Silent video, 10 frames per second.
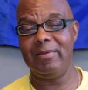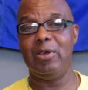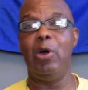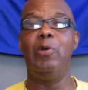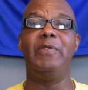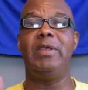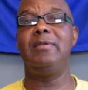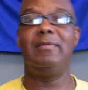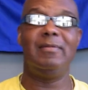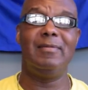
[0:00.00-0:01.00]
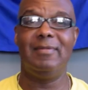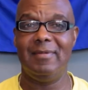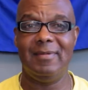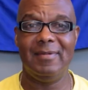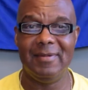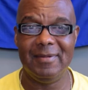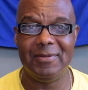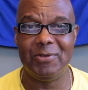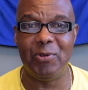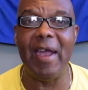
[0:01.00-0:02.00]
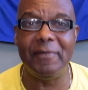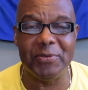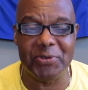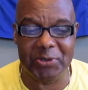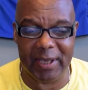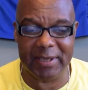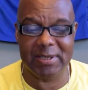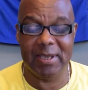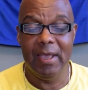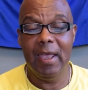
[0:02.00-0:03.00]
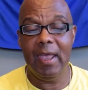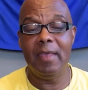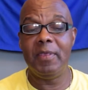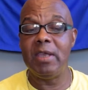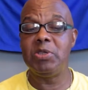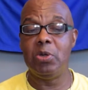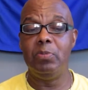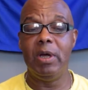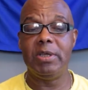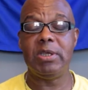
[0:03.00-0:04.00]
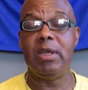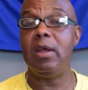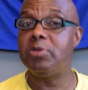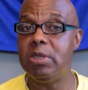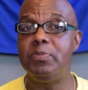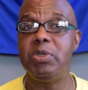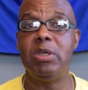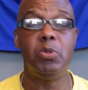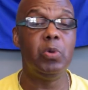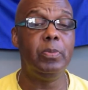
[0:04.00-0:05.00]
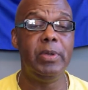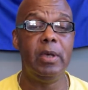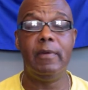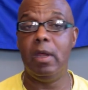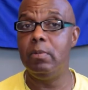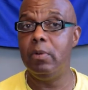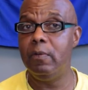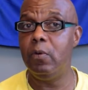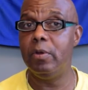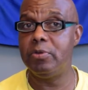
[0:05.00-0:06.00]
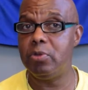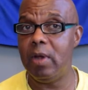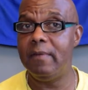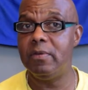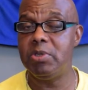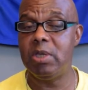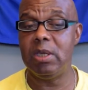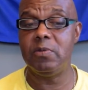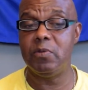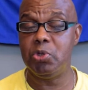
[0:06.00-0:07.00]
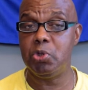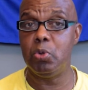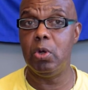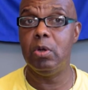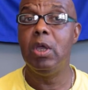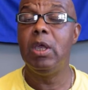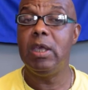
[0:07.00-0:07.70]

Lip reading: COVID Traverse Stakes. And thanks so much. And our tip sheets will be available for the Traverse Stakes for sure.